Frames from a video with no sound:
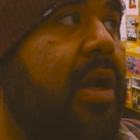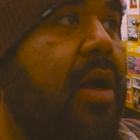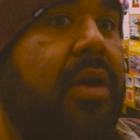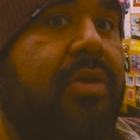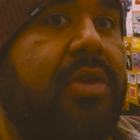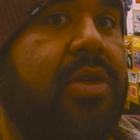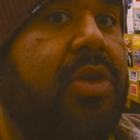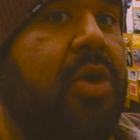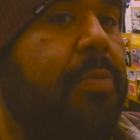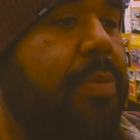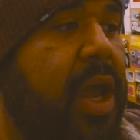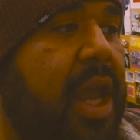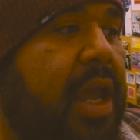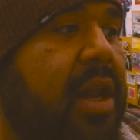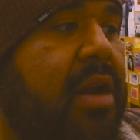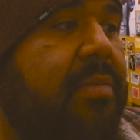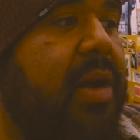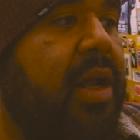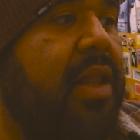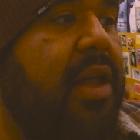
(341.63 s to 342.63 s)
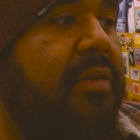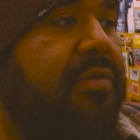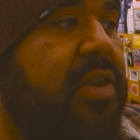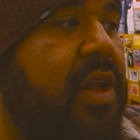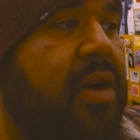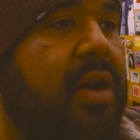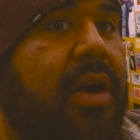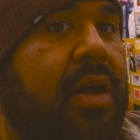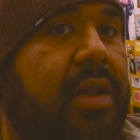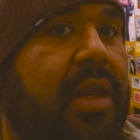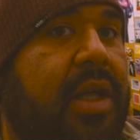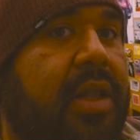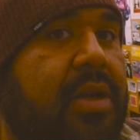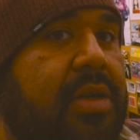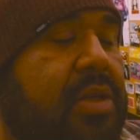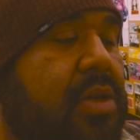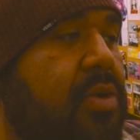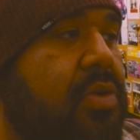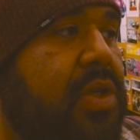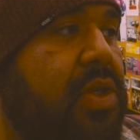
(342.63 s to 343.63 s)
oh, there's no pain in my left at all. Like,
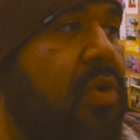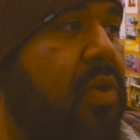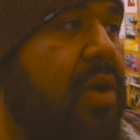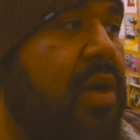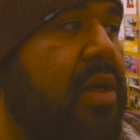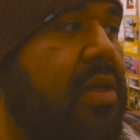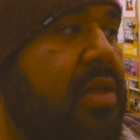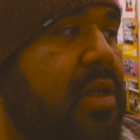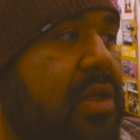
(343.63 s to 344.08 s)
there's no soreness.